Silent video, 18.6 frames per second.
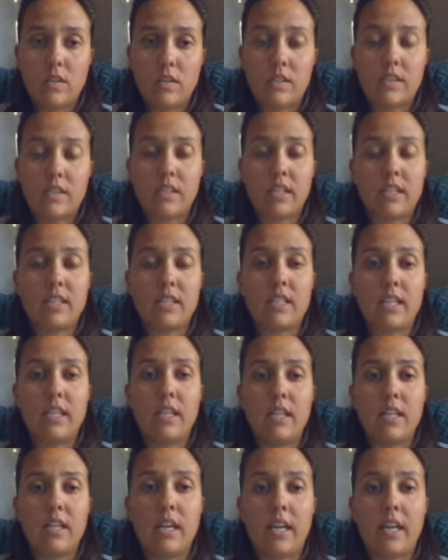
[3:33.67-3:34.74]
16
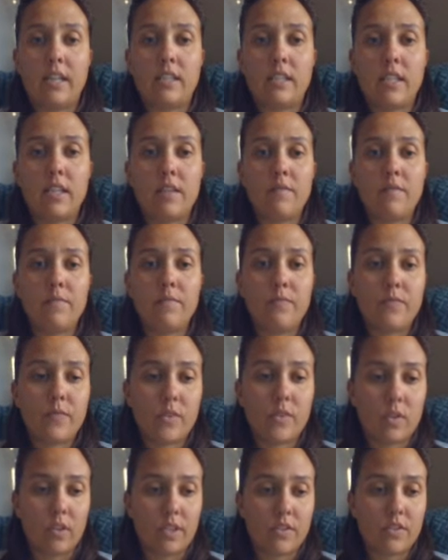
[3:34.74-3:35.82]
and 18,
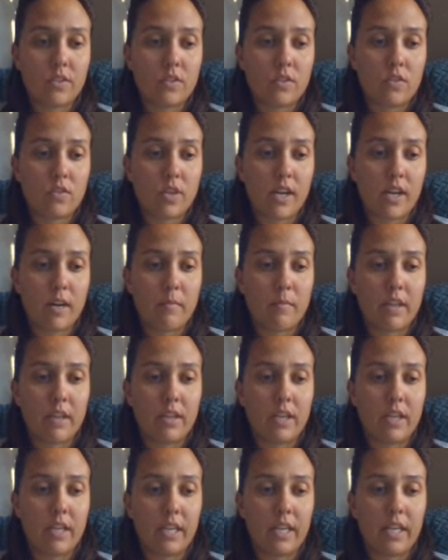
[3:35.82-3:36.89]
so let's try our
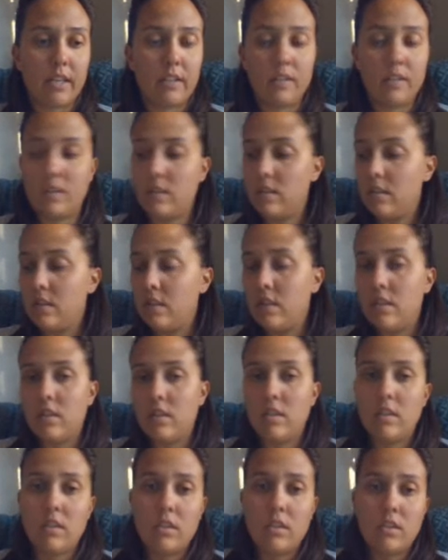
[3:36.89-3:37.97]
method again.
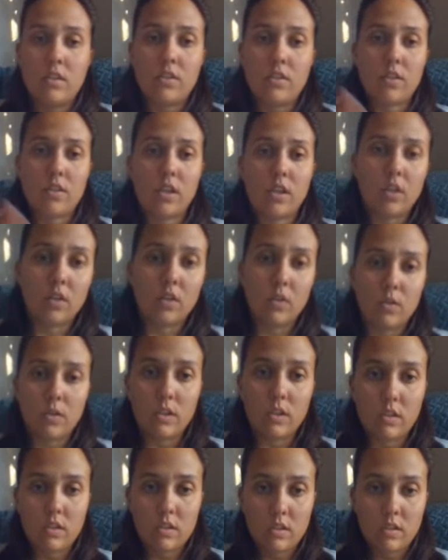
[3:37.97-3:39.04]
So
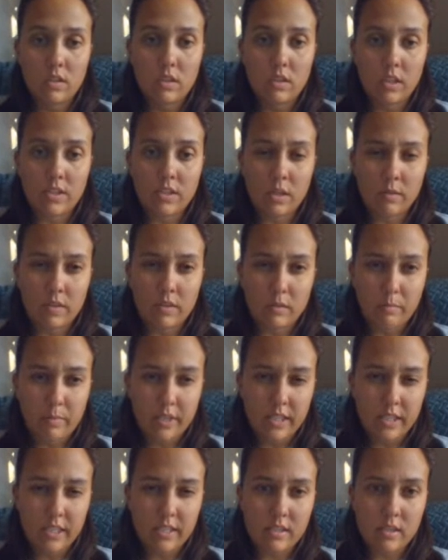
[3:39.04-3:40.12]
let's start with the
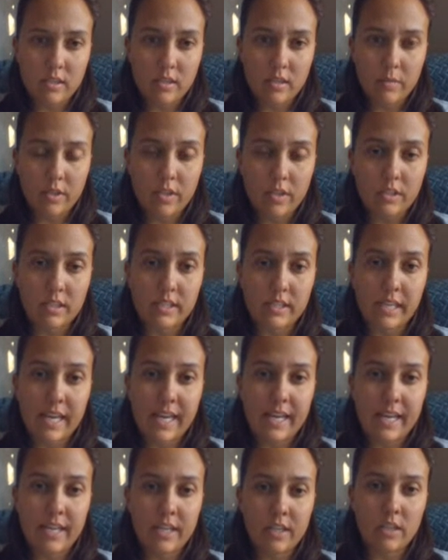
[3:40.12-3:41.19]
biggest number. Does
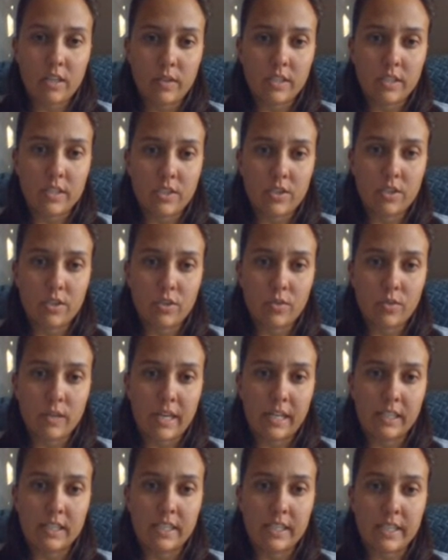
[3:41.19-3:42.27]
8 go into
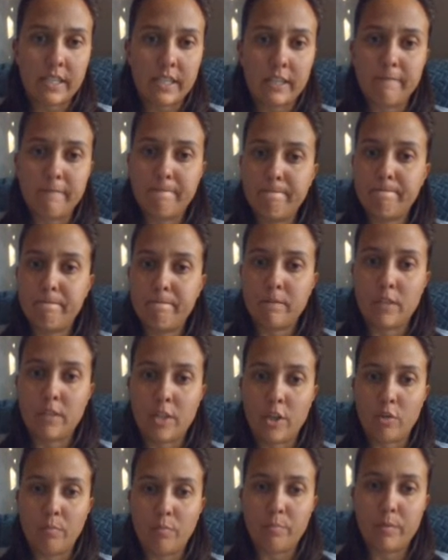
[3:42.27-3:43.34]
18?
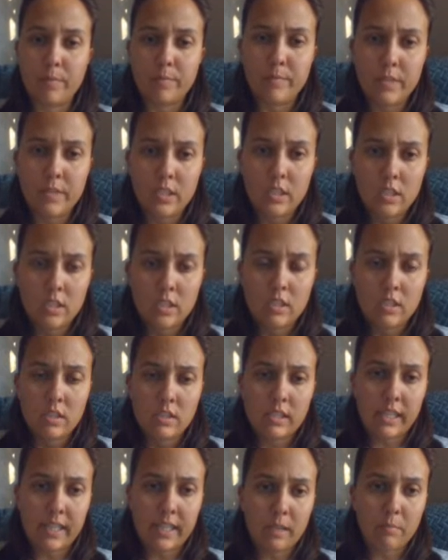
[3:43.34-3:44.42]
Nope.
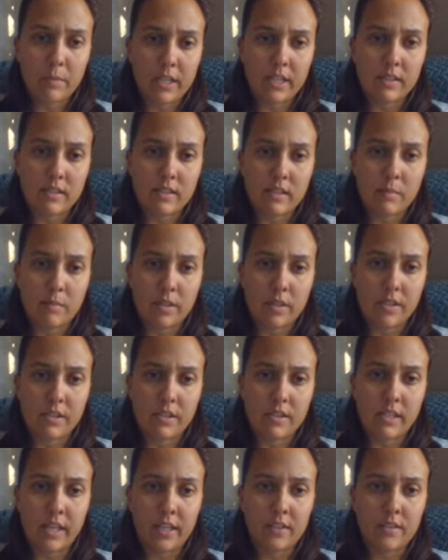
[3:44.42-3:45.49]
Second biggest number is
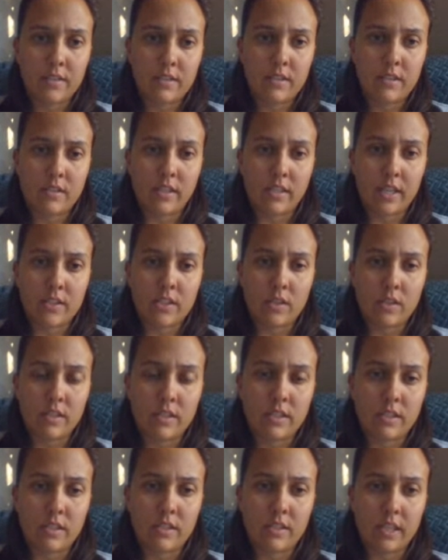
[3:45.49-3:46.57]
6. Does 6 go
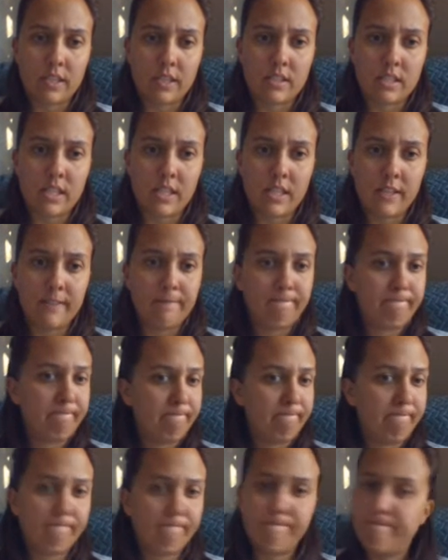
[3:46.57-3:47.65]
into 16?
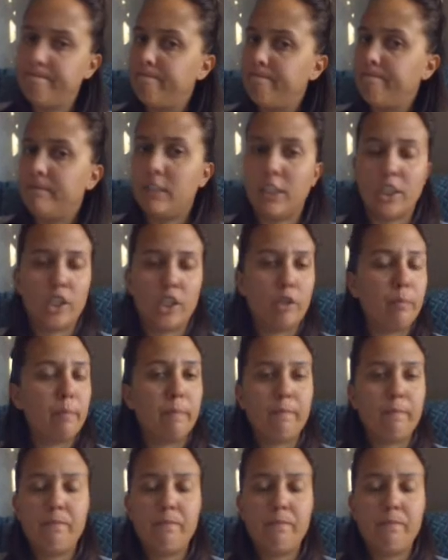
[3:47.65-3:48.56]
Nope.